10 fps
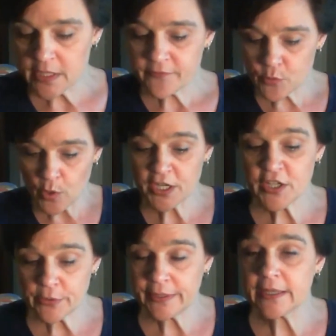If you want to
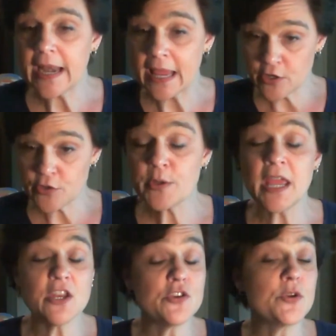do it and you do
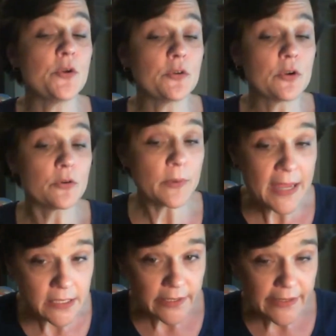it
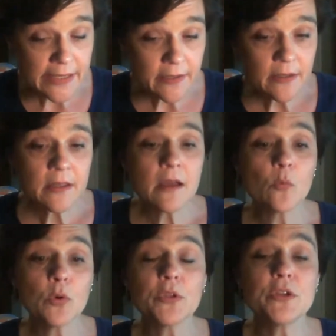correctly,
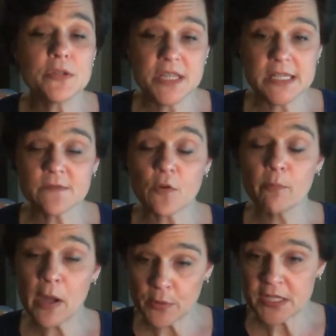we'll use this for
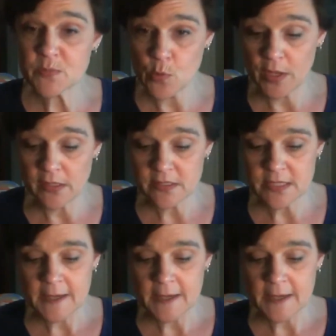bonus points.